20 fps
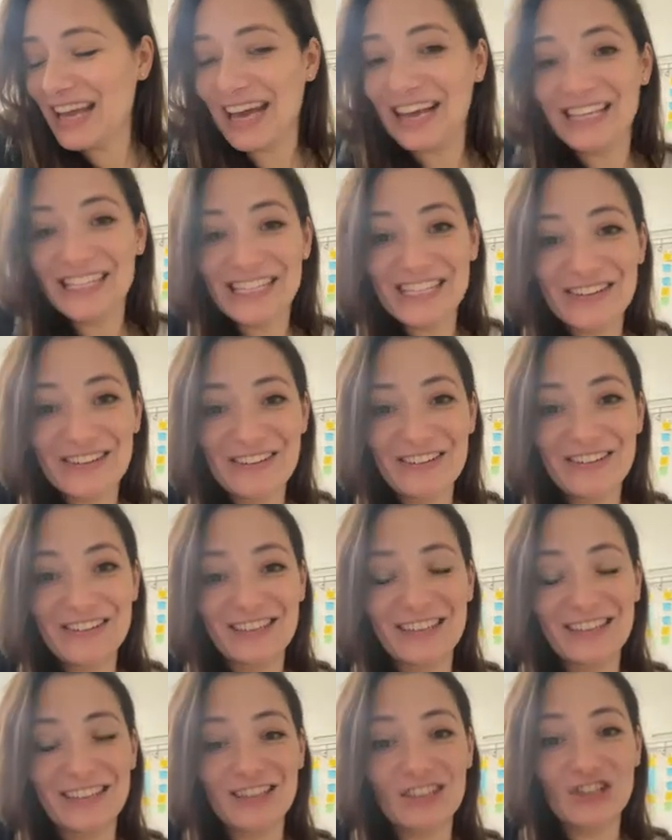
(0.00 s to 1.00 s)
so
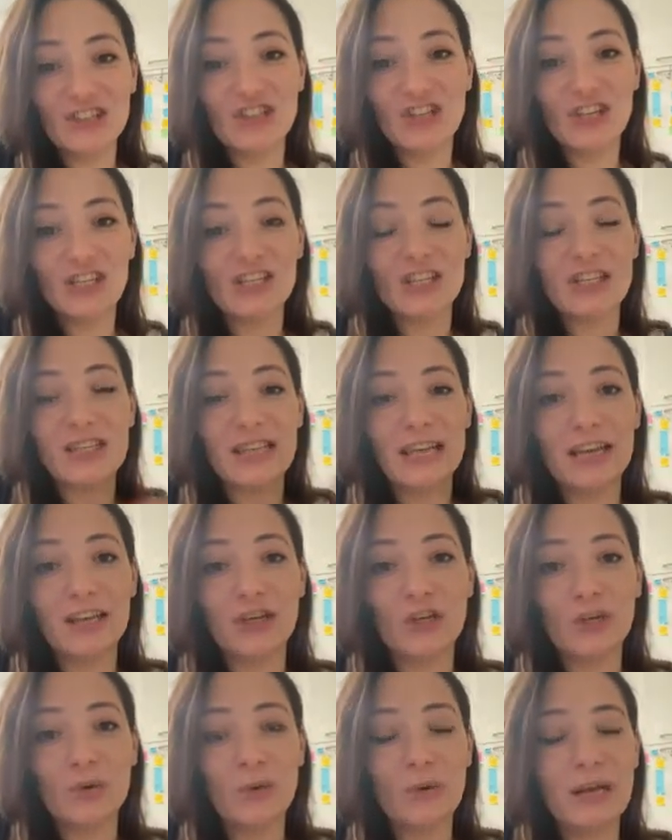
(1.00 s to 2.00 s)
just a
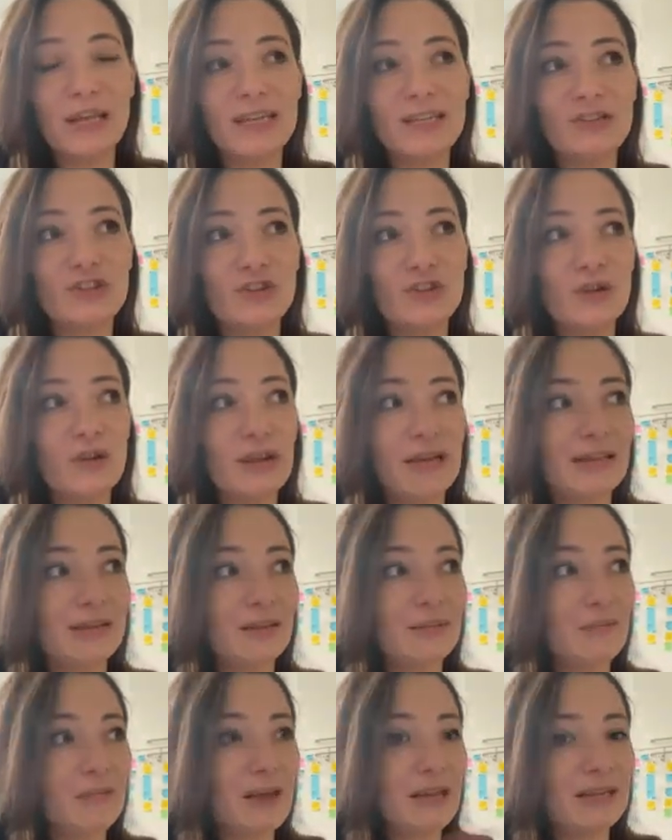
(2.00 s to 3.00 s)
thank you. And as you know,
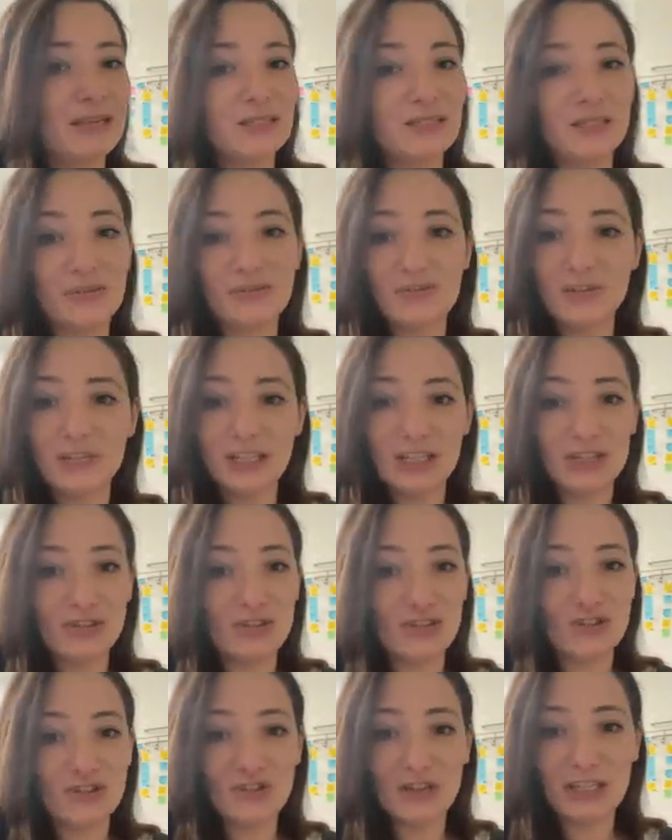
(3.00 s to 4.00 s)
in many different
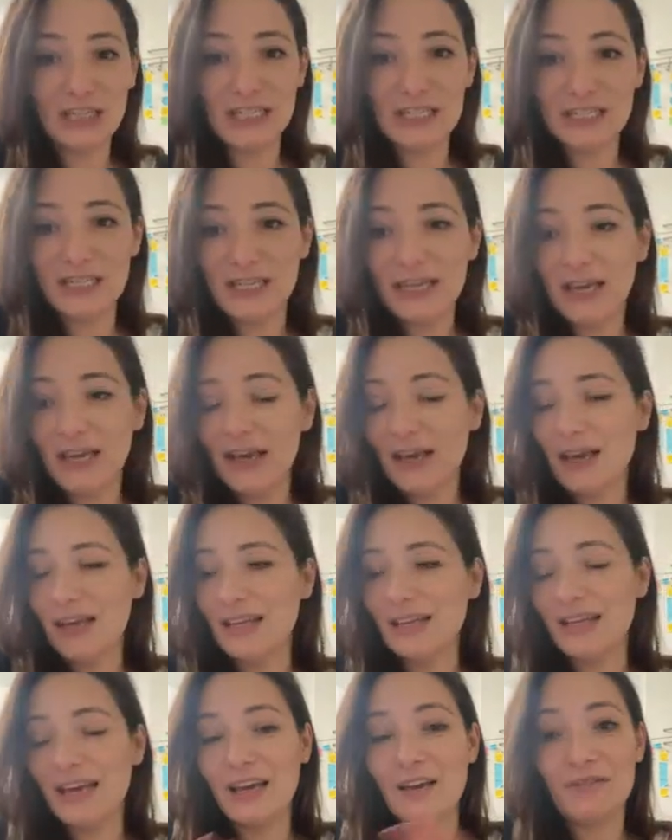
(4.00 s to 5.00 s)
industries
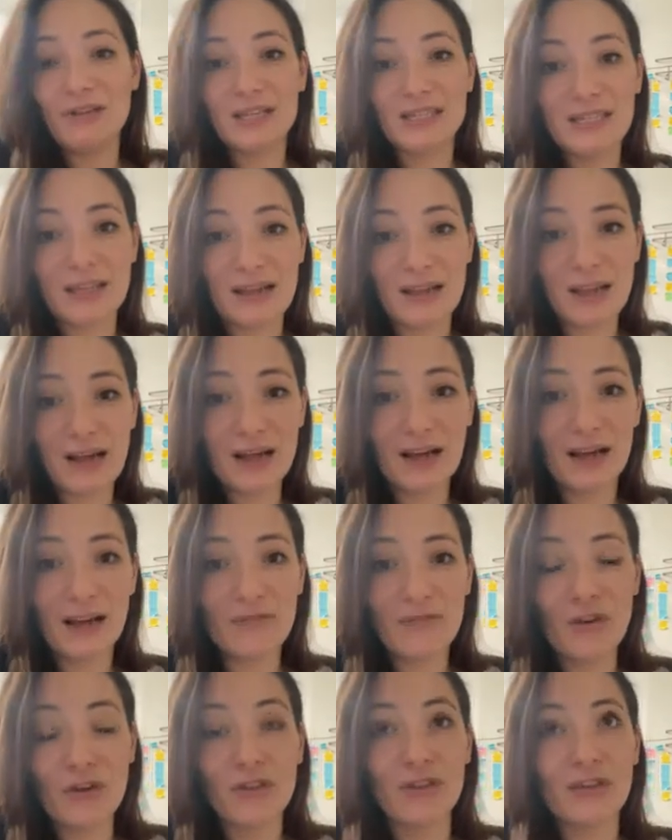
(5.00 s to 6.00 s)
and areas in
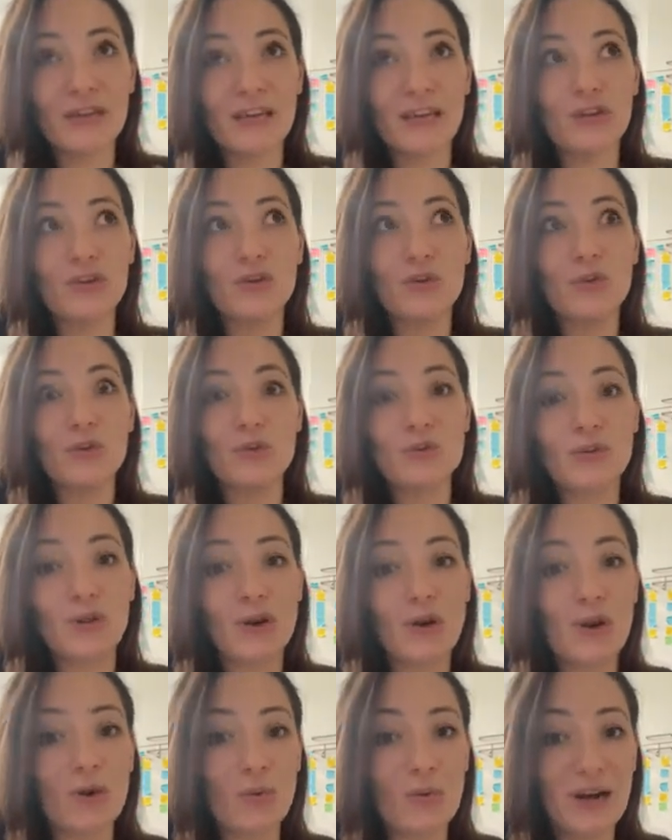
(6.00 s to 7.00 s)
life, a thank you goes a
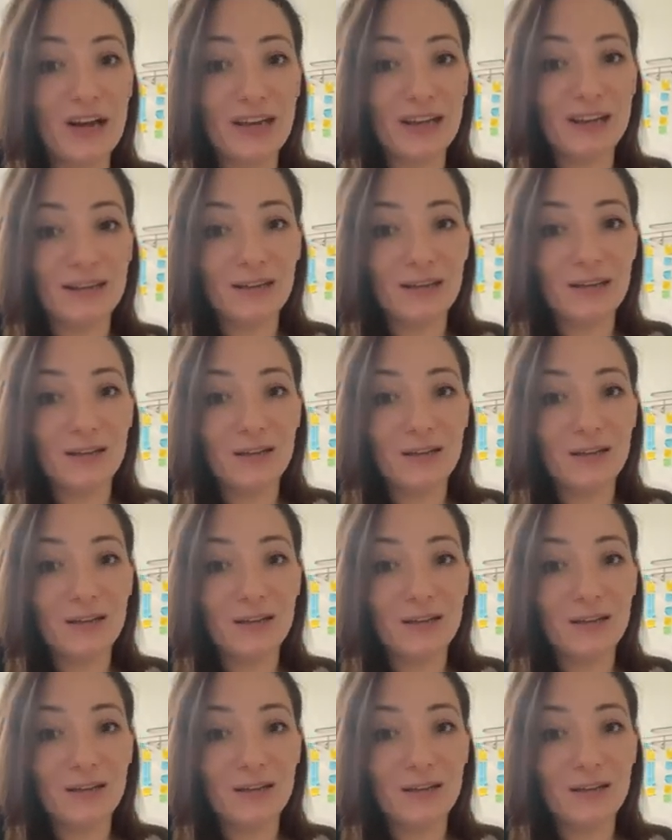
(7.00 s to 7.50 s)
long way.